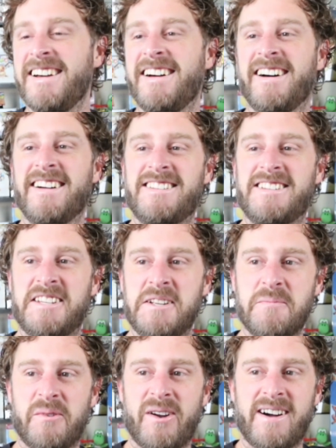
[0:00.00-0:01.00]
A
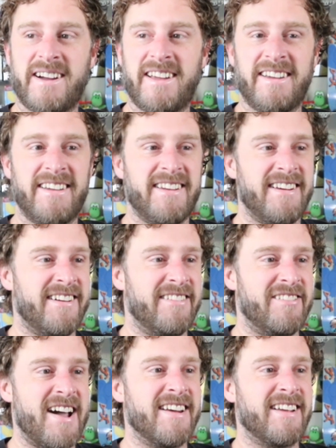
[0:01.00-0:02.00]
Team Rocket
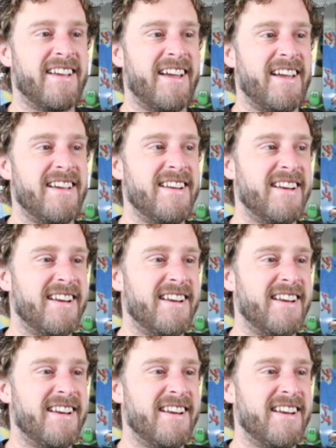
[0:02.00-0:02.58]
Raticate.